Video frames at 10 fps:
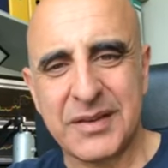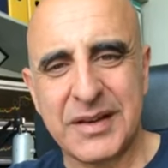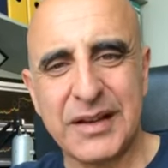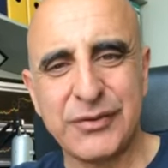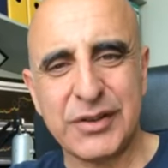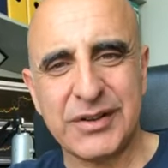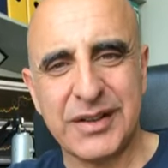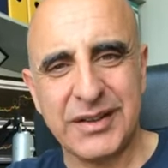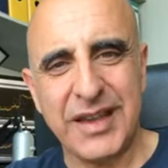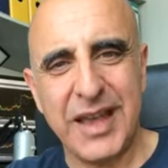Clifton
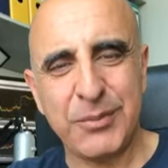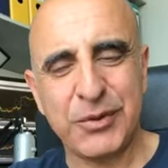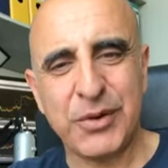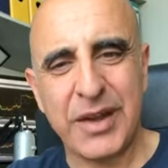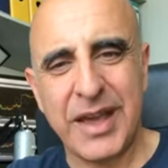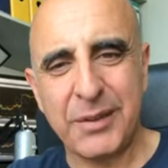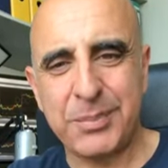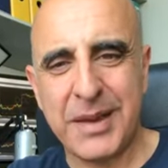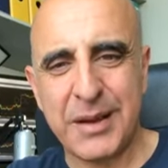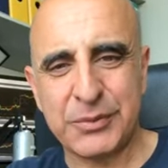and Gabe is going to help
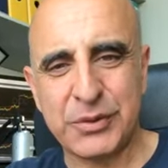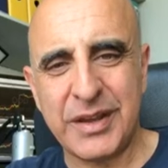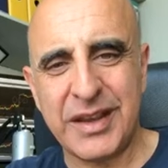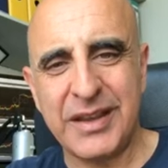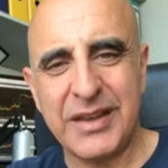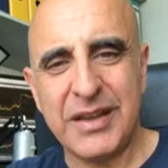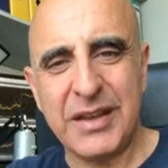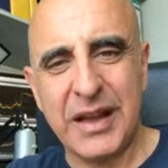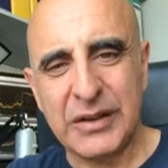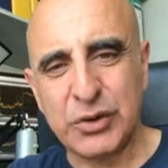me out today uh,